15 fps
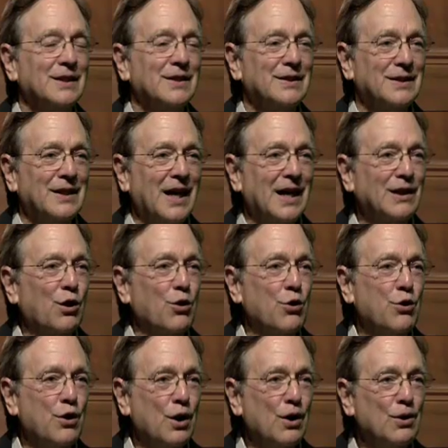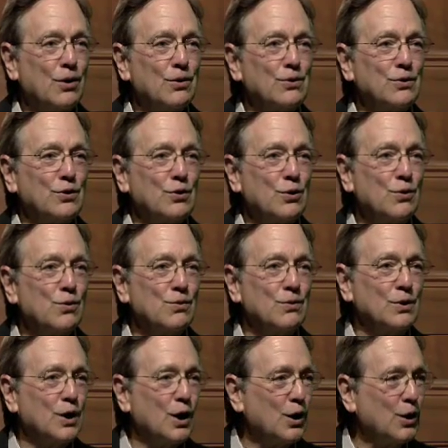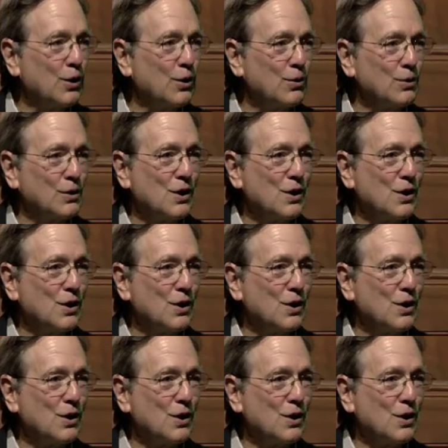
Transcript: that those who know